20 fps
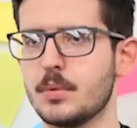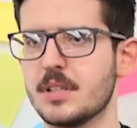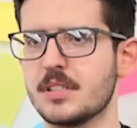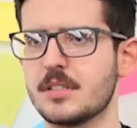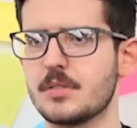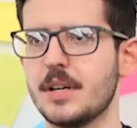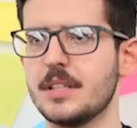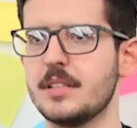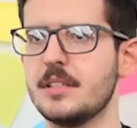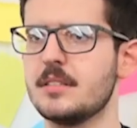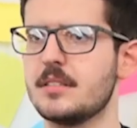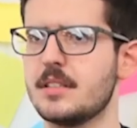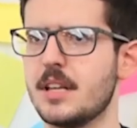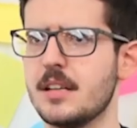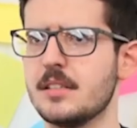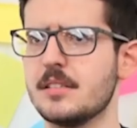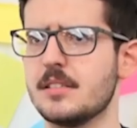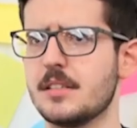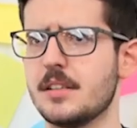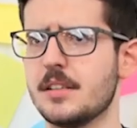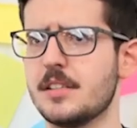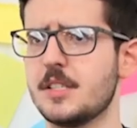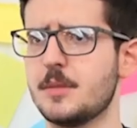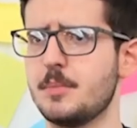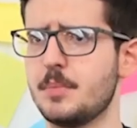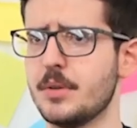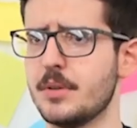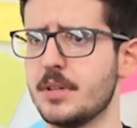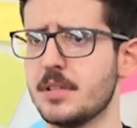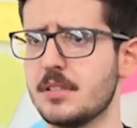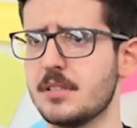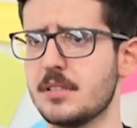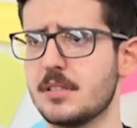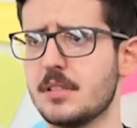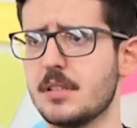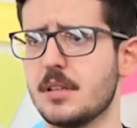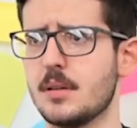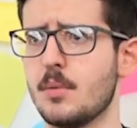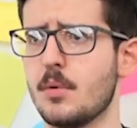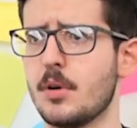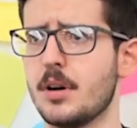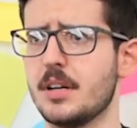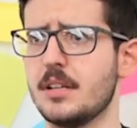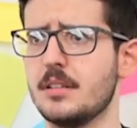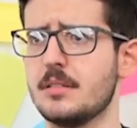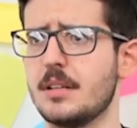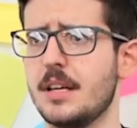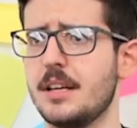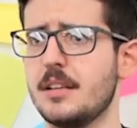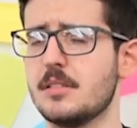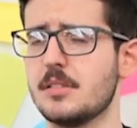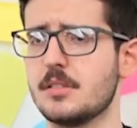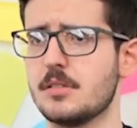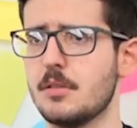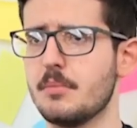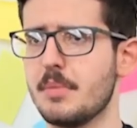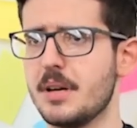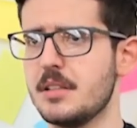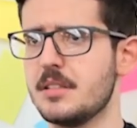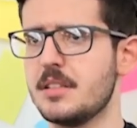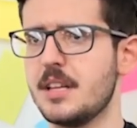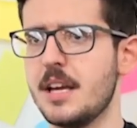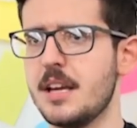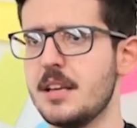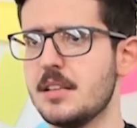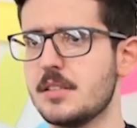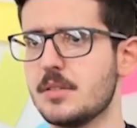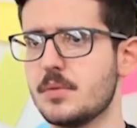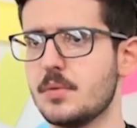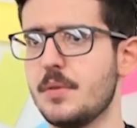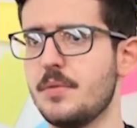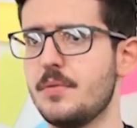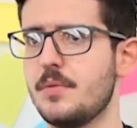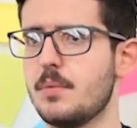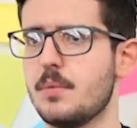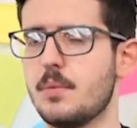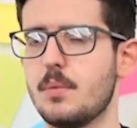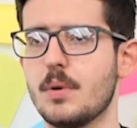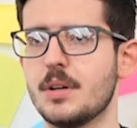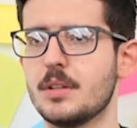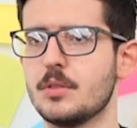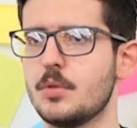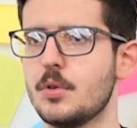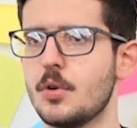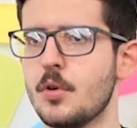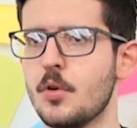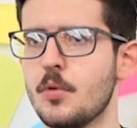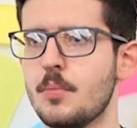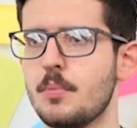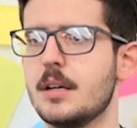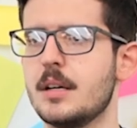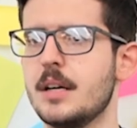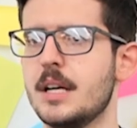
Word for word: was quite intense experience working like so many days with one group.